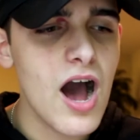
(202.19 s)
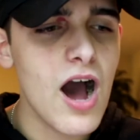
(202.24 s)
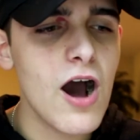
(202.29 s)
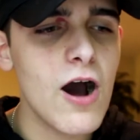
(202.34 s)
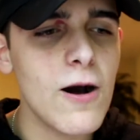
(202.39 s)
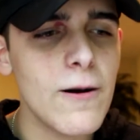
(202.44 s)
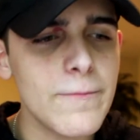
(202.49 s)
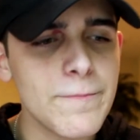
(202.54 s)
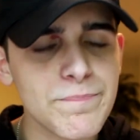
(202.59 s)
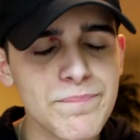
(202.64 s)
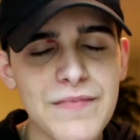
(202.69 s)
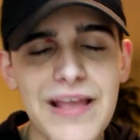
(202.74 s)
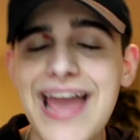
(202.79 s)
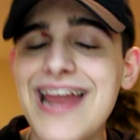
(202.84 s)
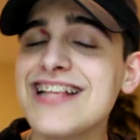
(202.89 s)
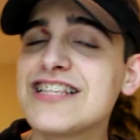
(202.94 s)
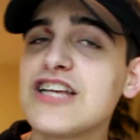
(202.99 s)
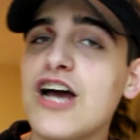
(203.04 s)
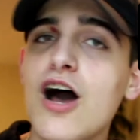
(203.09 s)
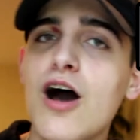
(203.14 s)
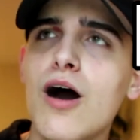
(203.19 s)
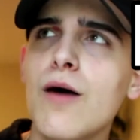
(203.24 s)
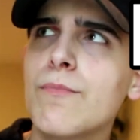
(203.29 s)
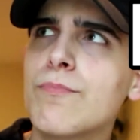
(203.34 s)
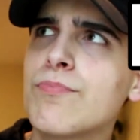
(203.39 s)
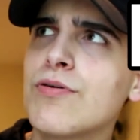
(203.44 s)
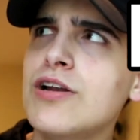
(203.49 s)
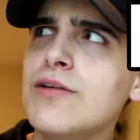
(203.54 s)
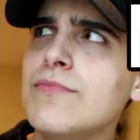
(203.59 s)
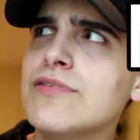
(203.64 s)
and it's
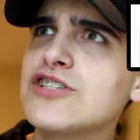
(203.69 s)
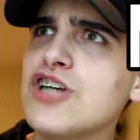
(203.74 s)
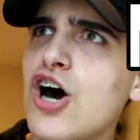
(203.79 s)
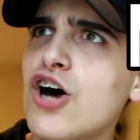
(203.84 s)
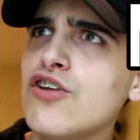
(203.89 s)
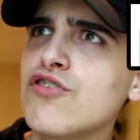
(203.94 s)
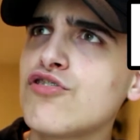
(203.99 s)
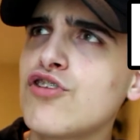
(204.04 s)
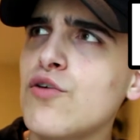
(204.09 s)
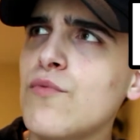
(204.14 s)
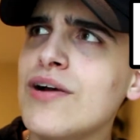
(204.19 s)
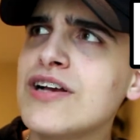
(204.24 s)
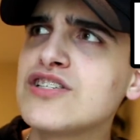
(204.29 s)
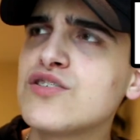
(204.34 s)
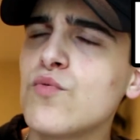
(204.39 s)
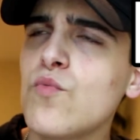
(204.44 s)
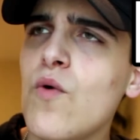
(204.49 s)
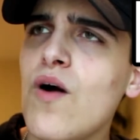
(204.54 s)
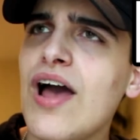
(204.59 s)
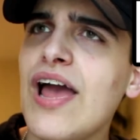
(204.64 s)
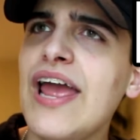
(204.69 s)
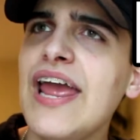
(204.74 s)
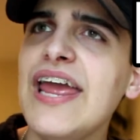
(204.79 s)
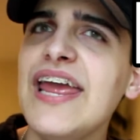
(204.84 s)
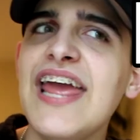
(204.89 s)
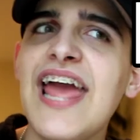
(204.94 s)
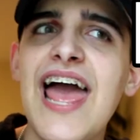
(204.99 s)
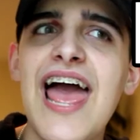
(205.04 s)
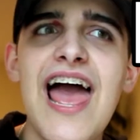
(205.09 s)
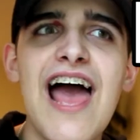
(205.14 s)
pretty much under 2 weeks
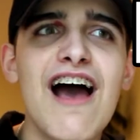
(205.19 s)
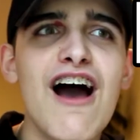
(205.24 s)
away.